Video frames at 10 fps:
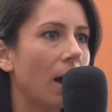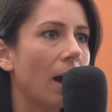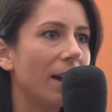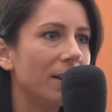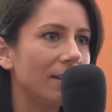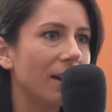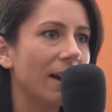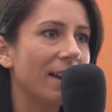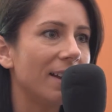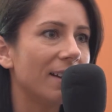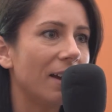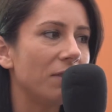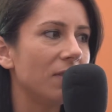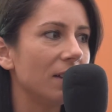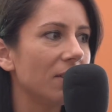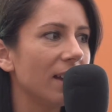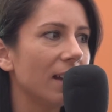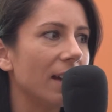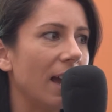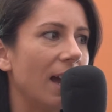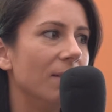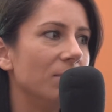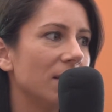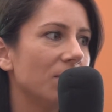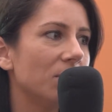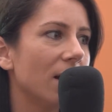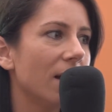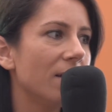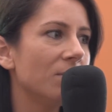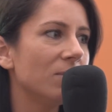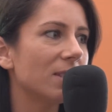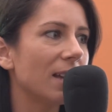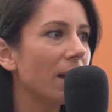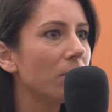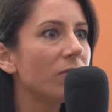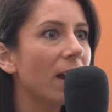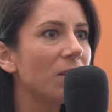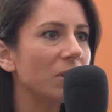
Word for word: I I I feel like I am sometimes, and I'm fine